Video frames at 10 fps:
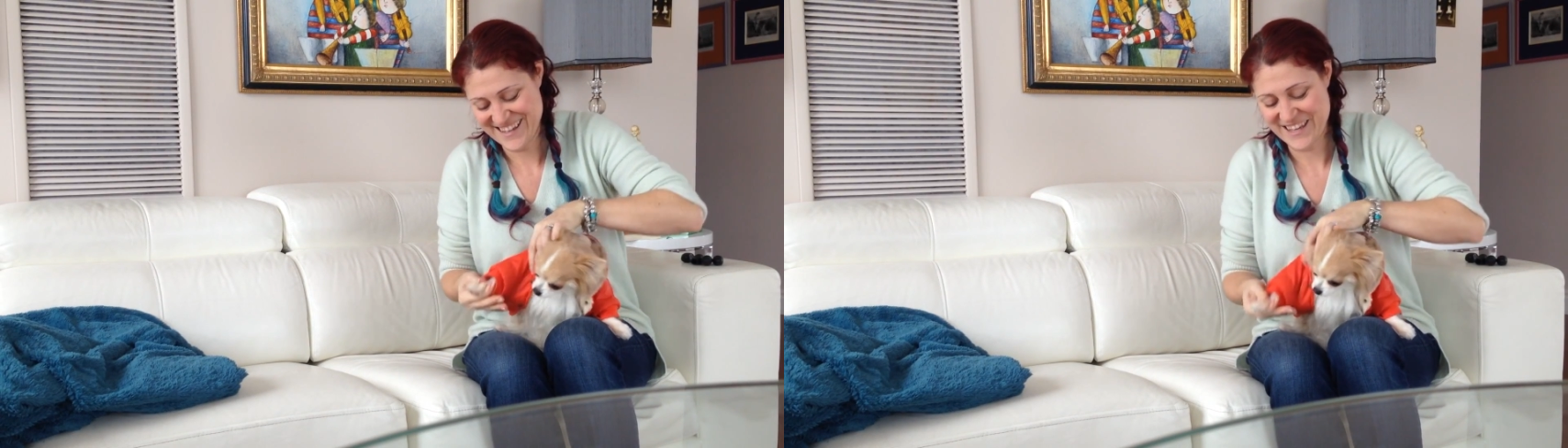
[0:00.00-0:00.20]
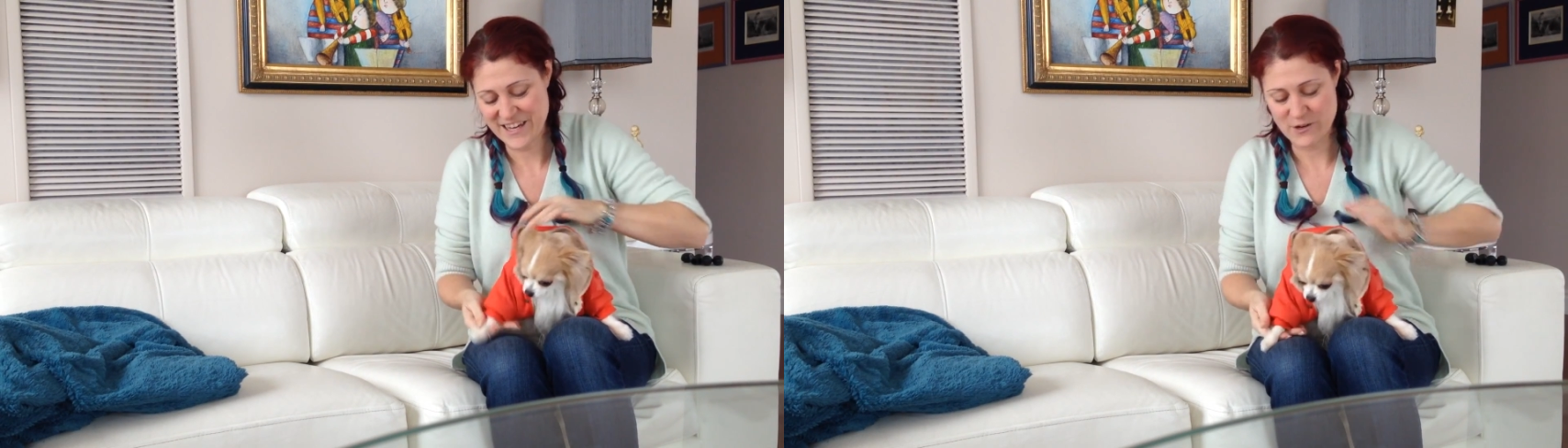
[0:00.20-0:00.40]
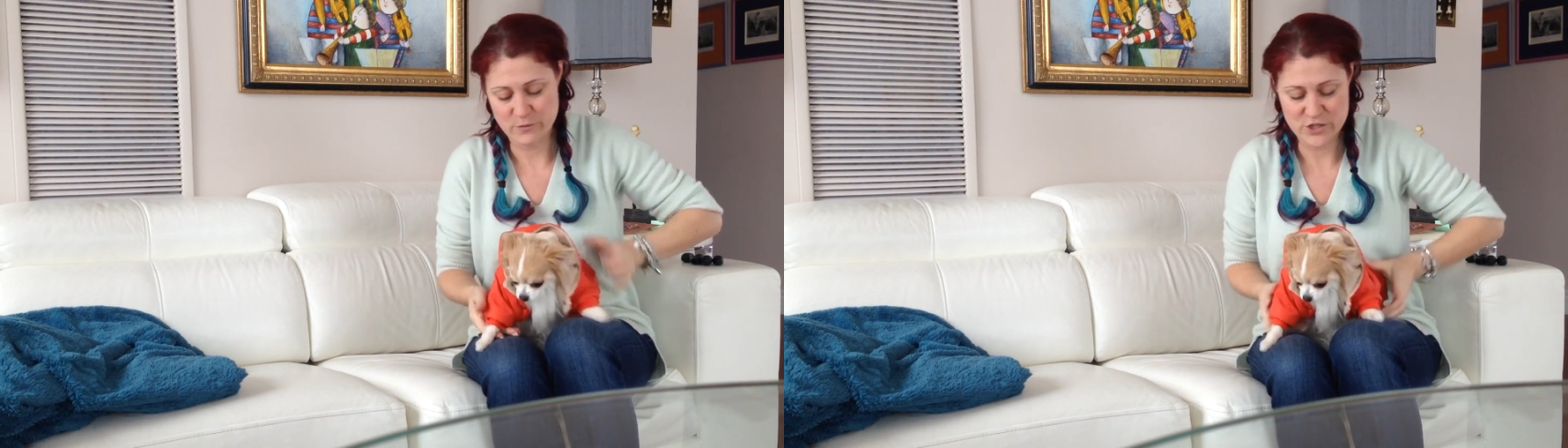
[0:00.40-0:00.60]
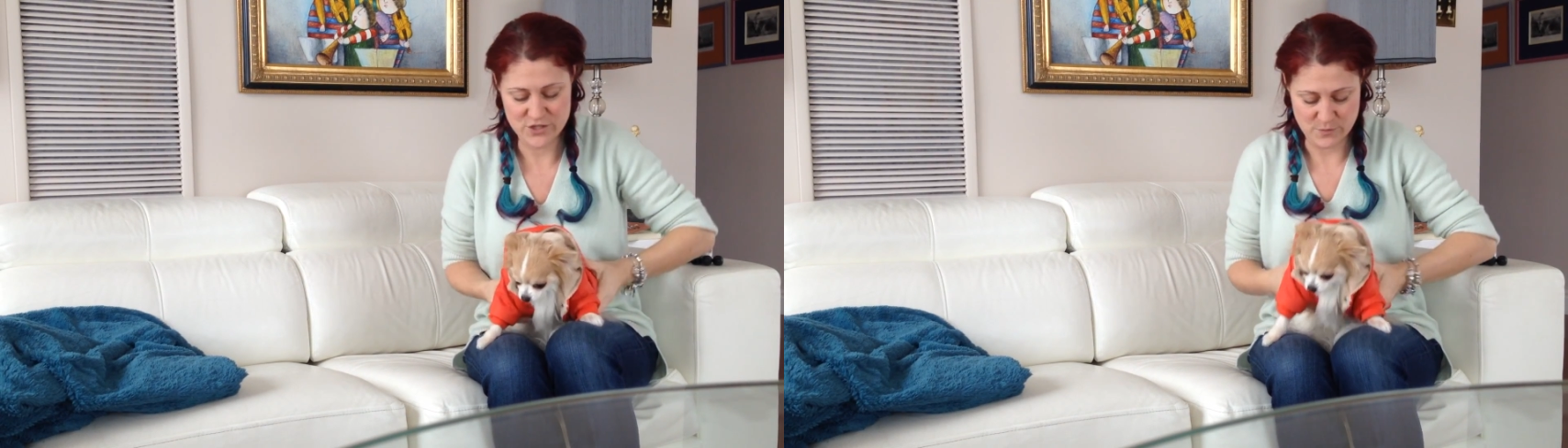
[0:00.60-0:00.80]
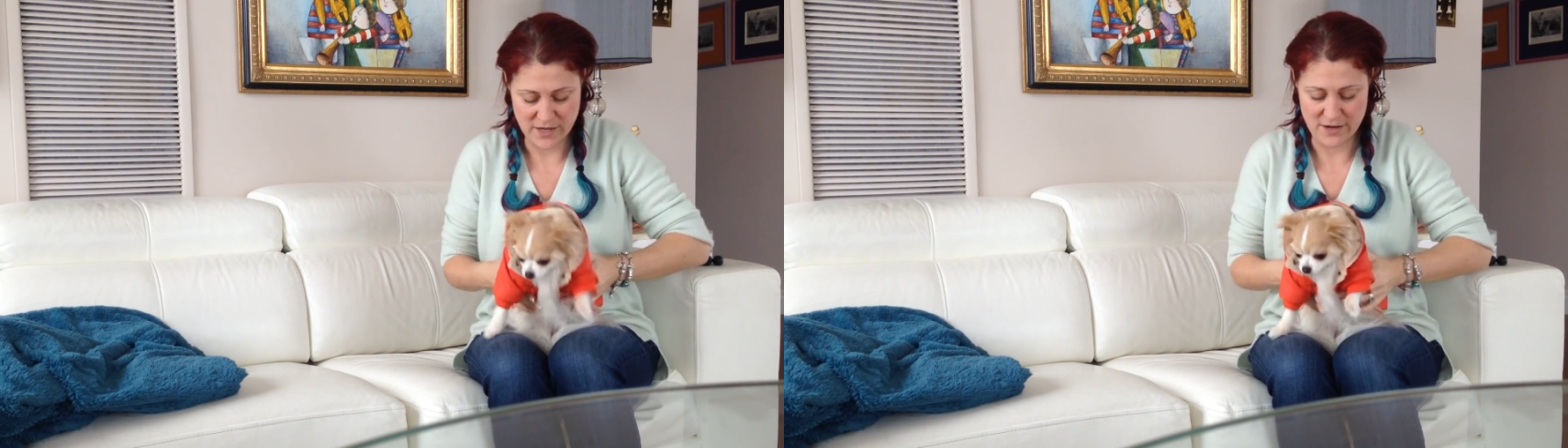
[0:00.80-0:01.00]
Yeah, I know, we
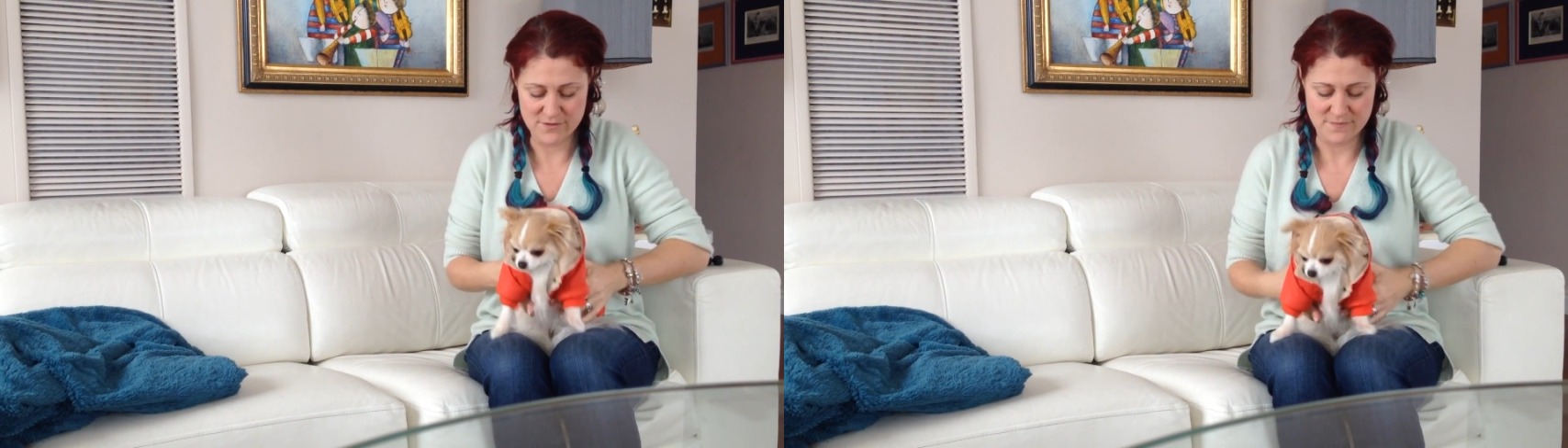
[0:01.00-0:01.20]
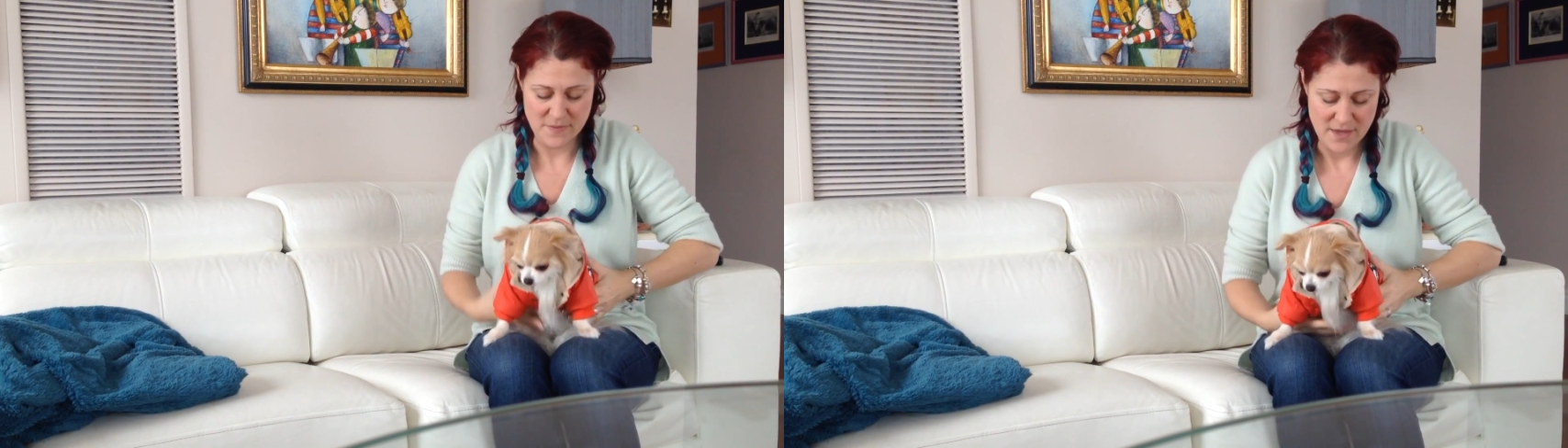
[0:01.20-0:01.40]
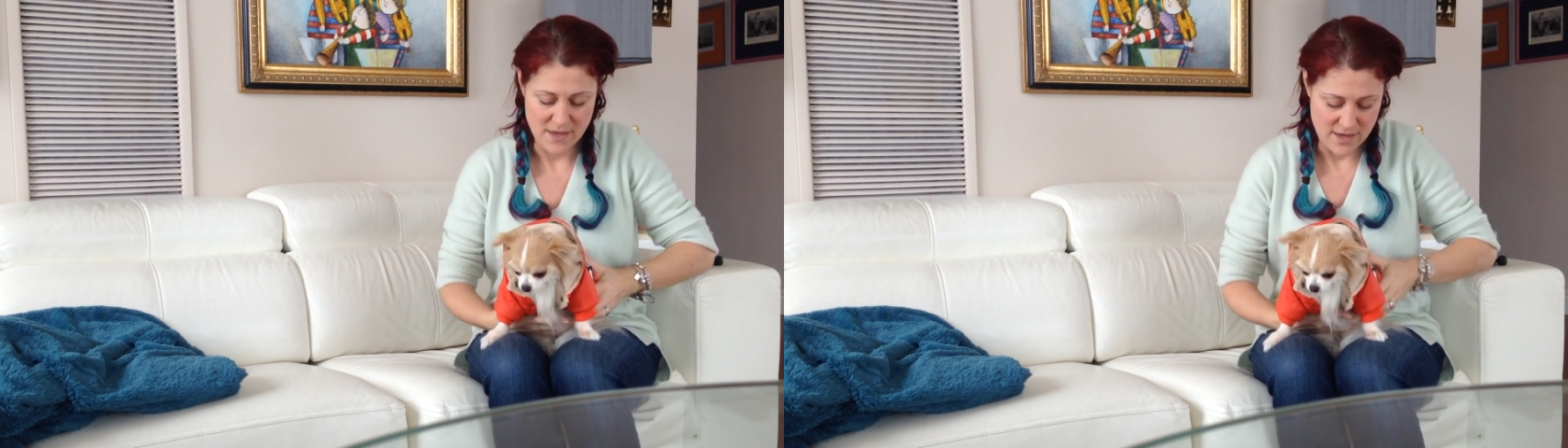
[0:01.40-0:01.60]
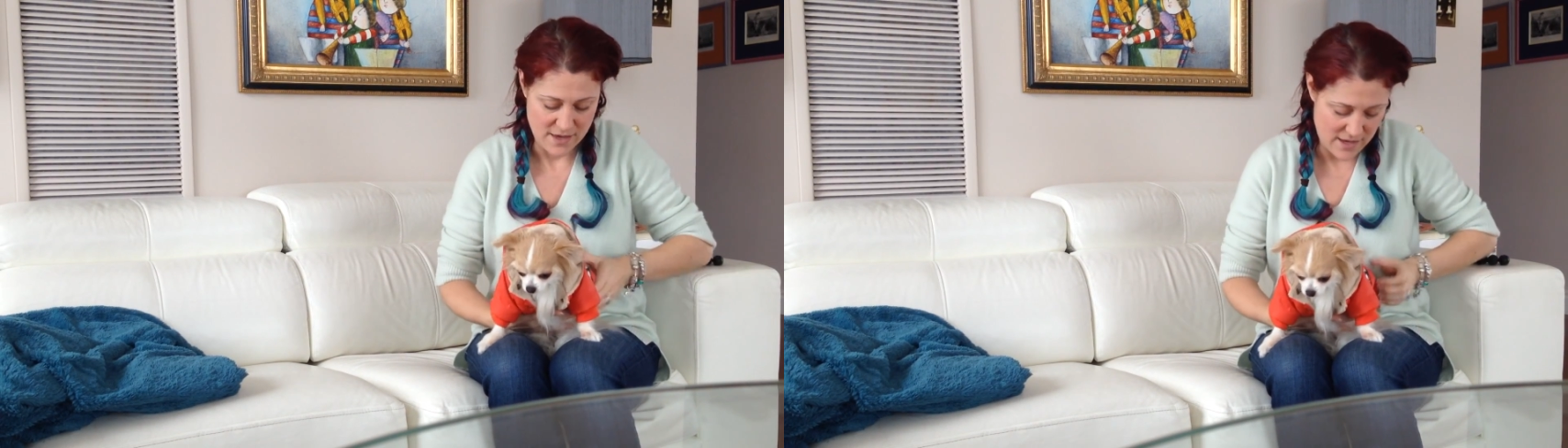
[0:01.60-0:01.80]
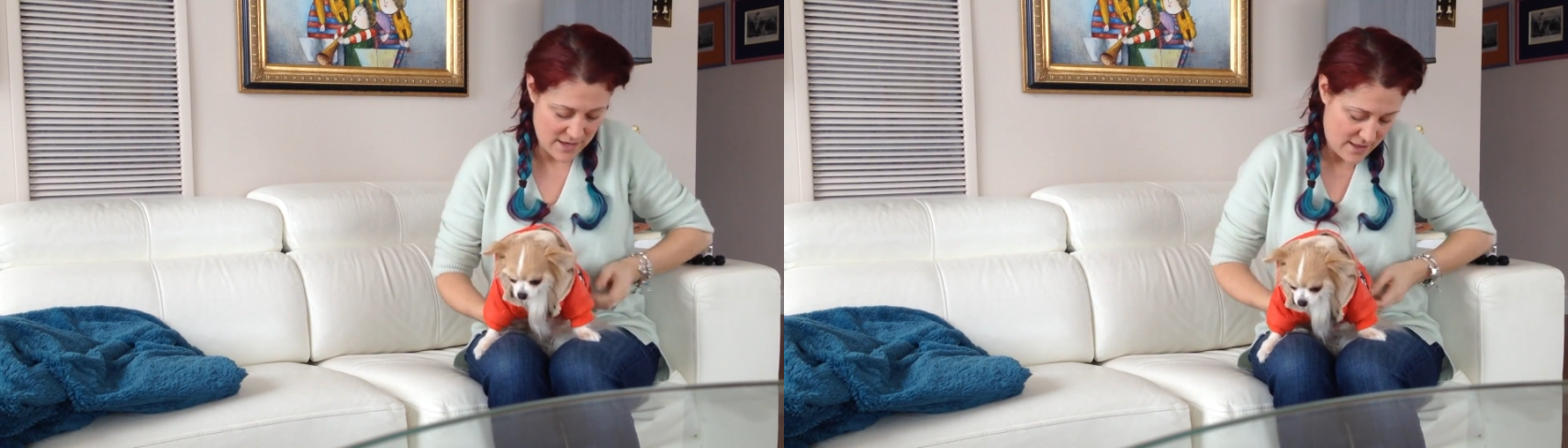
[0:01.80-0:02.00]
just went out.
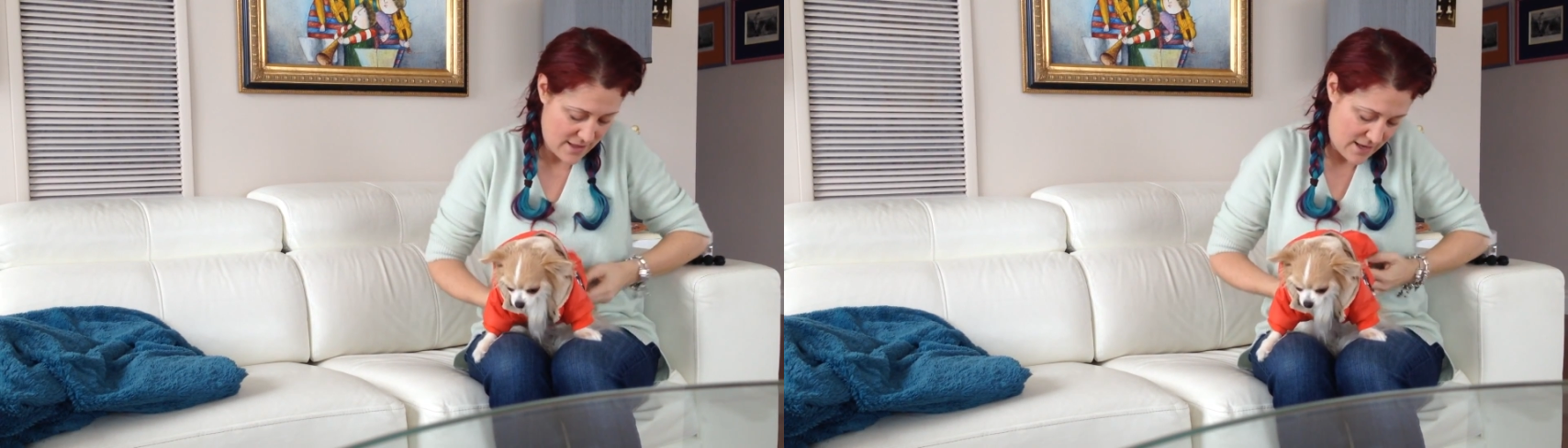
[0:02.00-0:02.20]
And